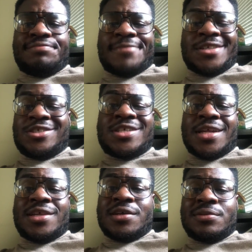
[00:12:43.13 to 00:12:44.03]
I just sat
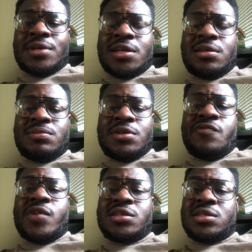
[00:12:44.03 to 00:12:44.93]
down. I didn't
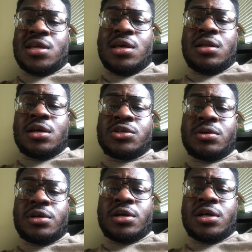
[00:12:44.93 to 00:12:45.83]
invest in
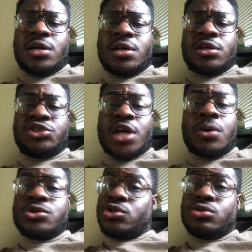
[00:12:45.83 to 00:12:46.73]
a shower
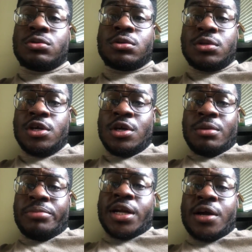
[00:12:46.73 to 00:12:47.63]
stool,
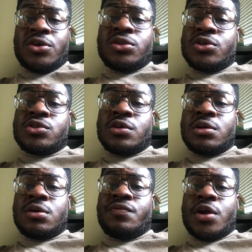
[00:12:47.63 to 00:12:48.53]
but I heard those
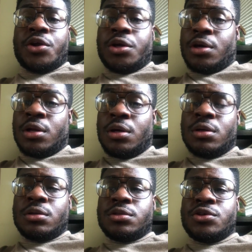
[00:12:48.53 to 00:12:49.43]
are very good
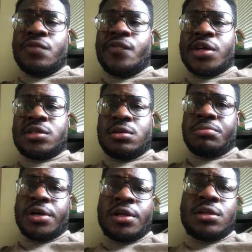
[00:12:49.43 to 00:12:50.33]
to invest in,
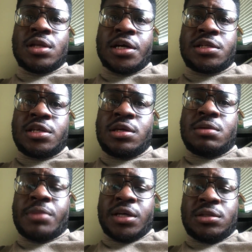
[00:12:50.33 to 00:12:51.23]
but luckily
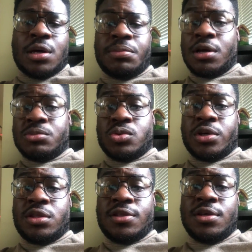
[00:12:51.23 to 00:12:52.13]
my tub comes with